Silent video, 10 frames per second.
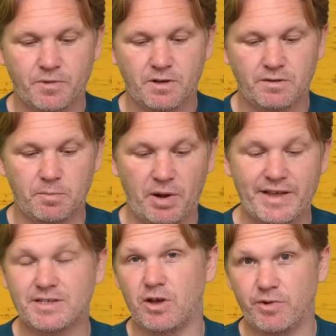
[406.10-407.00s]
The
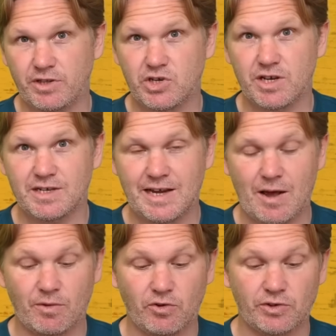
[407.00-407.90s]
players that are in the jersey now
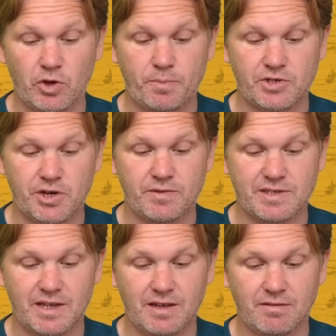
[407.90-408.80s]
have got the
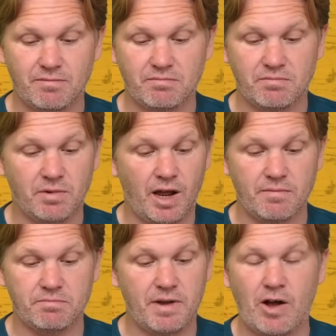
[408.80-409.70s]
opportunity. Like
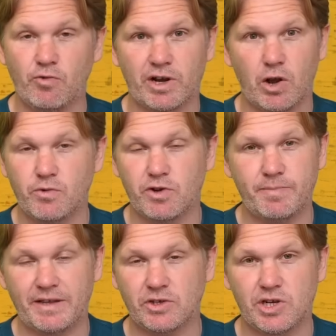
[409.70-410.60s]
Elric Lowe could
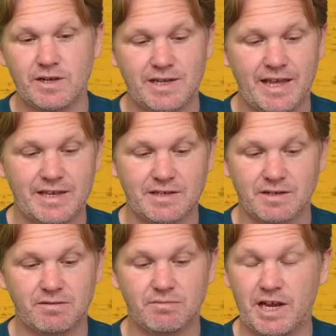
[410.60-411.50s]
make the jersey his.
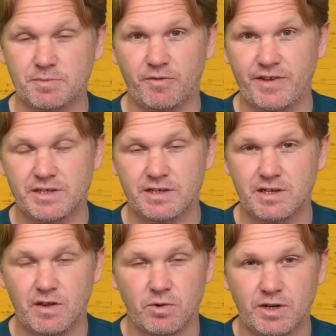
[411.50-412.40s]
Jasper Visa is
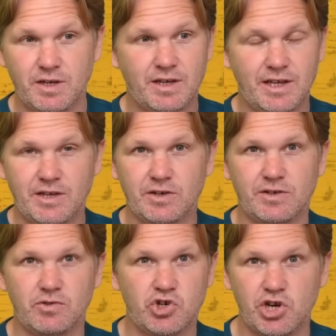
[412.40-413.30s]
another one. He could
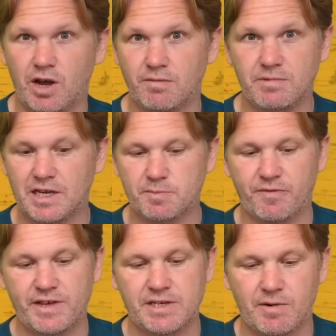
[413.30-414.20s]
shut Jasper
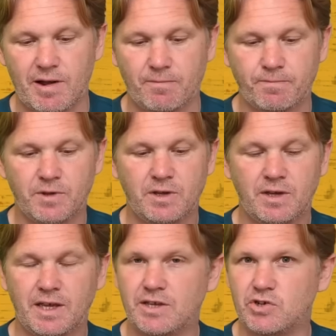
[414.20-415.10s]
Visa out.
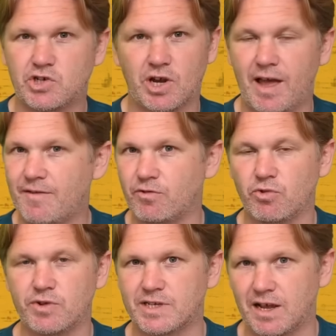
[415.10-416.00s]
He could shut Evan
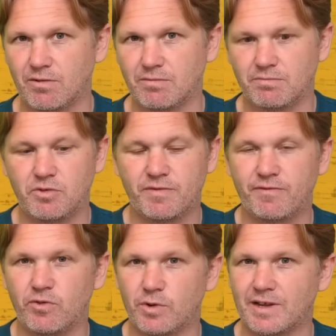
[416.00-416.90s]
Ruiz out moving
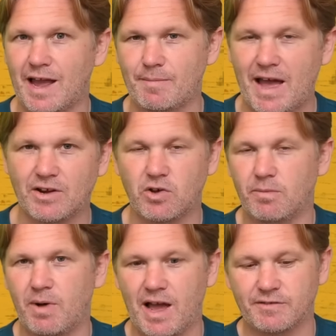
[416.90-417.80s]
forward. Cam Hanekom
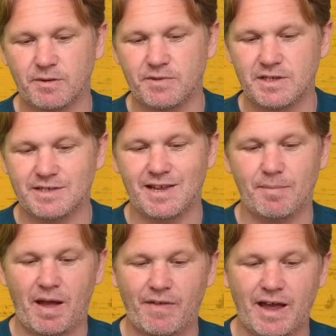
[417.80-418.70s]
might have something to say
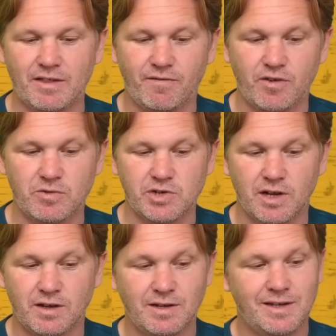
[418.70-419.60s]
about that in the future.
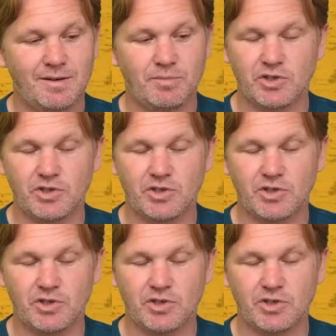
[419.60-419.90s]
But the